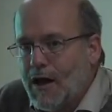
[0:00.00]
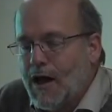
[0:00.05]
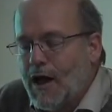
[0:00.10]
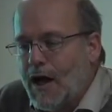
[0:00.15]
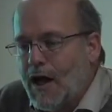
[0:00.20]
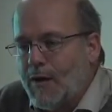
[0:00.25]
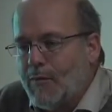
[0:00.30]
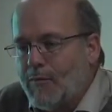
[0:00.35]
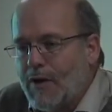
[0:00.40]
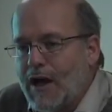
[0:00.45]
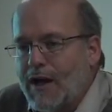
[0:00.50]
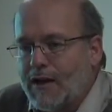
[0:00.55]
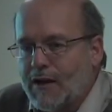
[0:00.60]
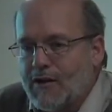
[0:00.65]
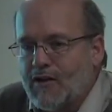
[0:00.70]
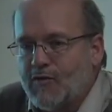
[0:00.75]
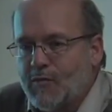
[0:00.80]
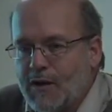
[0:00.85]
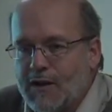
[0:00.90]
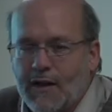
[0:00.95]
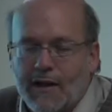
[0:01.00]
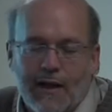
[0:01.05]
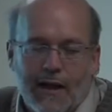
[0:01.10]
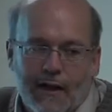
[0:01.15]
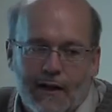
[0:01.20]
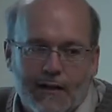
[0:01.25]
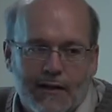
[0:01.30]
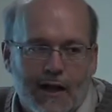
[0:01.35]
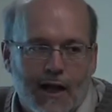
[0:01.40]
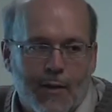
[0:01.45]
I'm not going to spend a
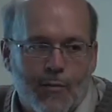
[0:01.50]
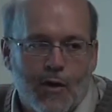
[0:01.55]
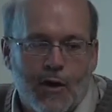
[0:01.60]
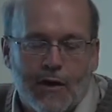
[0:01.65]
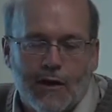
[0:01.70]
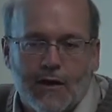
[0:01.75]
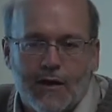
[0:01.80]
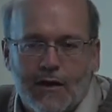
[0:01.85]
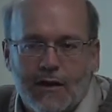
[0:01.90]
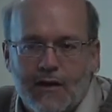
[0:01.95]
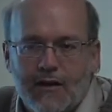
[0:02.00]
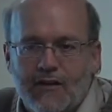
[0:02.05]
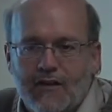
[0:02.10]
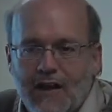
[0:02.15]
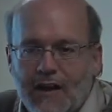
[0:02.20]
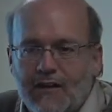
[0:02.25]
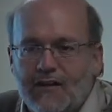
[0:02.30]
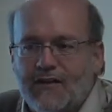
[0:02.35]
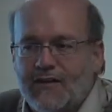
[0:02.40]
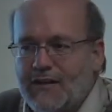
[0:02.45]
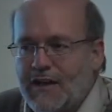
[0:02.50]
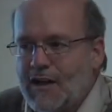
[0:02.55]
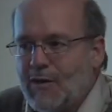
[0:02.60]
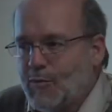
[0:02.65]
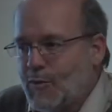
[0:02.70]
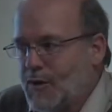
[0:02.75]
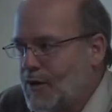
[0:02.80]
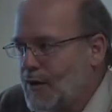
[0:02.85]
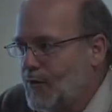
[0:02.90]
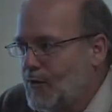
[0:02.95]
lot of time on it, is a
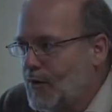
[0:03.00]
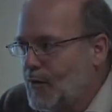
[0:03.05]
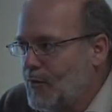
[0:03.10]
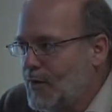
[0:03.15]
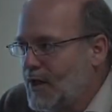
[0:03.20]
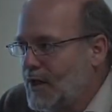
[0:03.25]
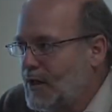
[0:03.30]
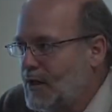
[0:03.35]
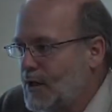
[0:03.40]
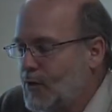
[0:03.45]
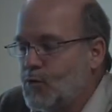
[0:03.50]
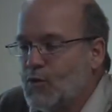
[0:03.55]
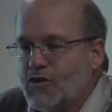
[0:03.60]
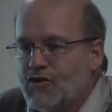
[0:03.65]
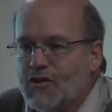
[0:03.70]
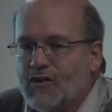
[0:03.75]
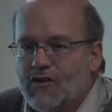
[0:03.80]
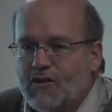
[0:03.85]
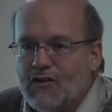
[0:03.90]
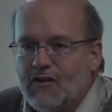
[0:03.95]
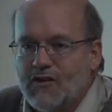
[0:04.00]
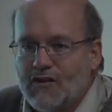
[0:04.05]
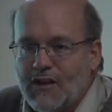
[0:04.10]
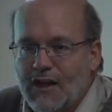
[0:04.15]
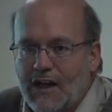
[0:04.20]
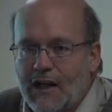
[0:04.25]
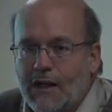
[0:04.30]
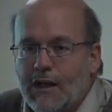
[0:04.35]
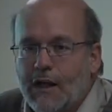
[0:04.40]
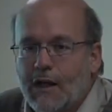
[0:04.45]
statement I want to make, which is to
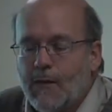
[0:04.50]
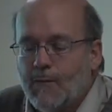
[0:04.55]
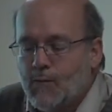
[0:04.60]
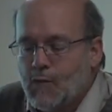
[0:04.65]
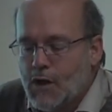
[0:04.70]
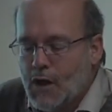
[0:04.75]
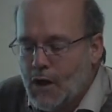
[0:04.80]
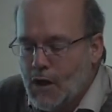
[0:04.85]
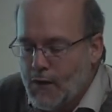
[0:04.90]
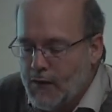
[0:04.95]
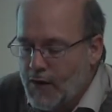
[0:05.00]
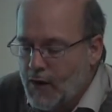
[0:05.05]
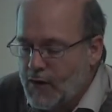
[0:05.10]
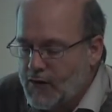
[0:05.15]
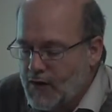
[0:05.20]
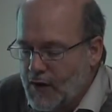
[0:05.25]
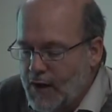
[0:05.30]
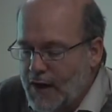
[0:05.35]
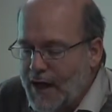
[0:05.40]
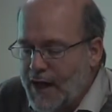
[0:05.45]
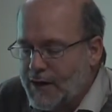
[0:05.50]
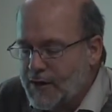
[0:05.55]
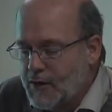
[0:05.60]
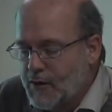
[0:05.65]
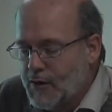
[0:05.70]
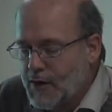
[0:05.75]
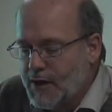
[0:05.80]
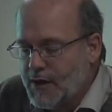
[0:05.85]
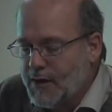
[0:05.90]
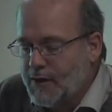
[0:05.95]
say there is a lot
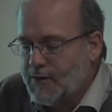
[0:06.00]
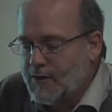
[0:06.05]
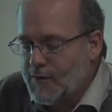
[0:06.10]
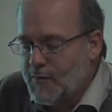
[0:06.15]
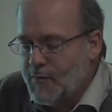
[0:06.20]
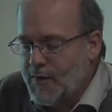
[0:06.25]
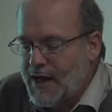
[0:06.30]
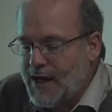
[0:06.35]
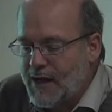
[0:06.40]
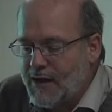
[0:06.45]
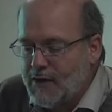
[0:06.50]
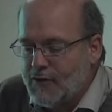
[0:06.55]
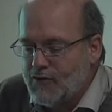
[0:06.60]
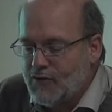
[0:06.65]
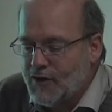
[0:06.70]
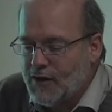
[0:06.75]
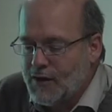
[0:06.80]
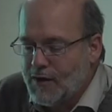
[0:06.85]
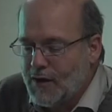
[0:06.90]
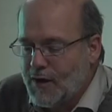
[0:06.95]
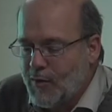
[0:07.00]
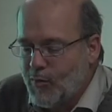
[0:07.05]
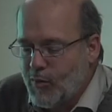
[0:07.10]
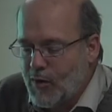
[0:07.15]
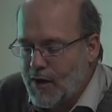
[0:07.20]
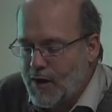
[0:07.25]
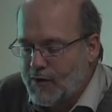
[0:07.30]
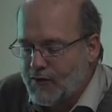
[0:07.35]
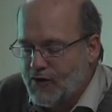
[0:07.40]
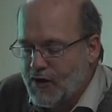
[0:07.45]
going into managing a
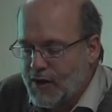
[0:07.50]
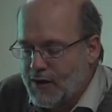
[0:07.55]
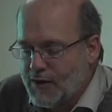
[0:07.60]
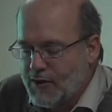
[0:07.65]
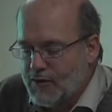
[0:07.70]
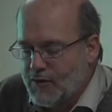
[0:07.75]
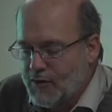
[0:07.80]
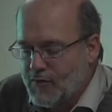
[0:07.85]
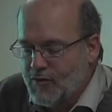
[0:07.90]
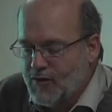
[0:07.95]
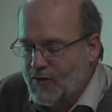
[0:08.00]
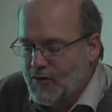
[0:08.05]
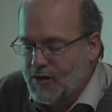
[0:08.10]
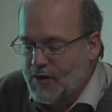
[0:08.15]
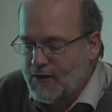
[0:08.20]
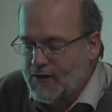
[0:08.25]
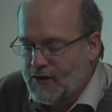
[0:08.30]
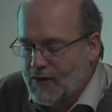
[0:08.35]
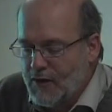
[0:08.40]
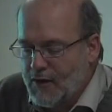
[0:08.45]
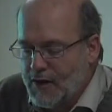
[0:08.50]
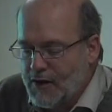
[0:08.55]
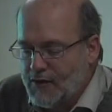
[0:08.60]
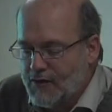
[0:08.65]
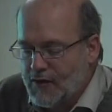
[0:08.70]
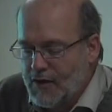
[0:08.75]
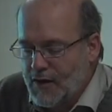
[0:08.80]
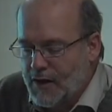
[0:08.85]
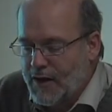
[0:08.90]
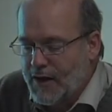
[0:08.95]
project in terms of the
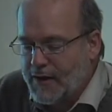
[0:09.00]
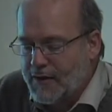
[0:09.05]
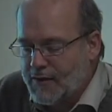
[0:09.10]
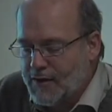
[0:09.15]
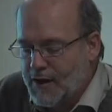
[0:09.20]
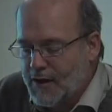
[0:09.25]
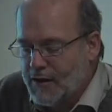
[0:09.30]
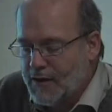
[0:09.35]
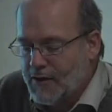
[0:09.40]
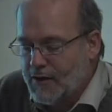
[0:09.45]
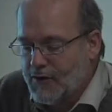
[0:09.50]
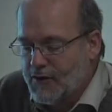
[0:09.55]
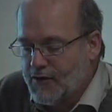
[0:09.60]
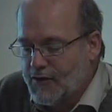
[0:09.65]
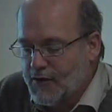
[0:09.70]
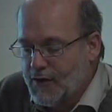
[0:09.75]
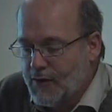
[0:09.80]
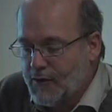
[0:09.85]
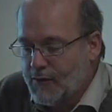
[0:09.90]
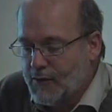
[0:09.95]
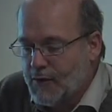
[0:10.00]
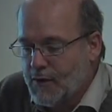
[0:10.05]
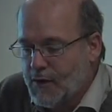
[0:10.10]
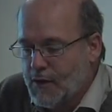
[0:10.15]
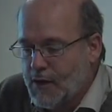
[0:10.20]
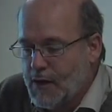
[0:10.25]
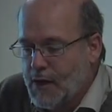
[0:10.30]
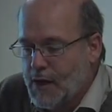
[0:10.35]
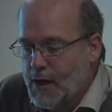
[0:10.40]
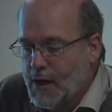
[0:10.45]
installation, a lot of technical stuff.
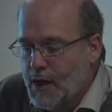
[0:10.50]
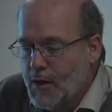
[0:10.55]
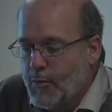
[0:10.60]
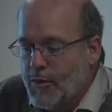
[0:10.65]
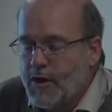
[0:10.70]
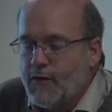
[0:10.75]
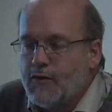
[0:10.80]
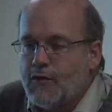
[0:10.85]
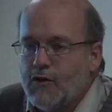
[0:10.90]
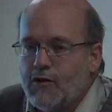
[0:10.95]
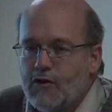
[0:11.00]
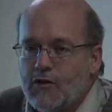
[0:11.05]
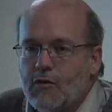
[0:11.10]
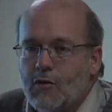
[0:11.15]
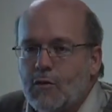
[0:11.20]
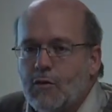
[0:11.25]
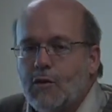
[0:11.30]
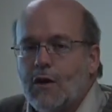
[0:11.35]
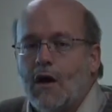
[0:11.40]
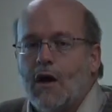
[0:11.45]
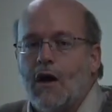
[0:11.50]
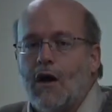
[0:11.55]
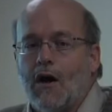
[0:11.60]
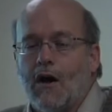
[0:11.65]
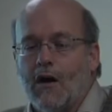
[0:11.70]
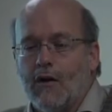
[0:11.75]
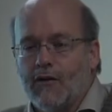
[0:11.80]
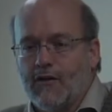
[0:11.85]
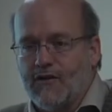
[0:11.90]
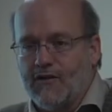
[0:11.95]
But if you do
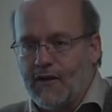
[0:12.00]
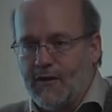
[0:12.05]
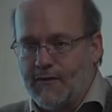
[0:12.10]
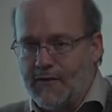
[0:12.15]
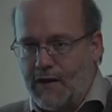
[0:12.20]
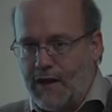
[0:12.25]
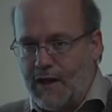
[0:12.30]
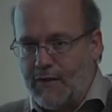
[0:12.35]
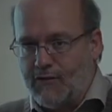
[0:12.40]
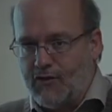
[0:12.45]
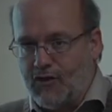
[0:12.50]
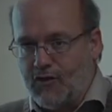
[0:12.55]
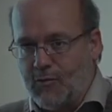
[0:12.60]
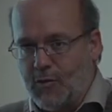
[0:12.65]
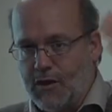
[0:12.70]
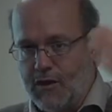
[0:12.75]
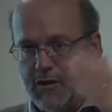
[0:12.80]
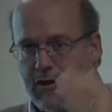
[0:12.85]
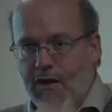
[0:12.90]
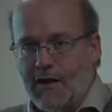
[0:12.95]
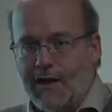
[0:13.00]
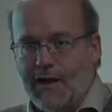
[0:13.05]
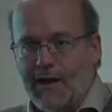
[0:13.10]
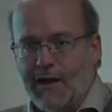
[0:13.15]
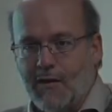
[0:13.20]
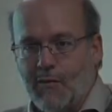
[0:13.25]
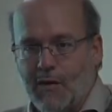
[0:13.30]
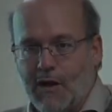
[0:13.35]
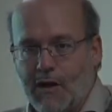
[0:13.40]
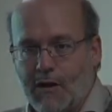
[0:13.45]
all the stuff that I've just been
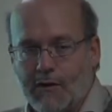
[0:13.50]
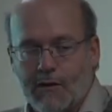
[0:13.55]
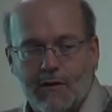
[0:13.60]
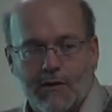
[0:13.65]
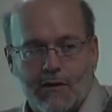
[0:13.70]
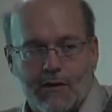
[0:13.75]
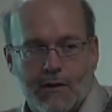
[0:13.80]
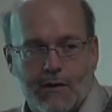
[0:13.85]
talking about,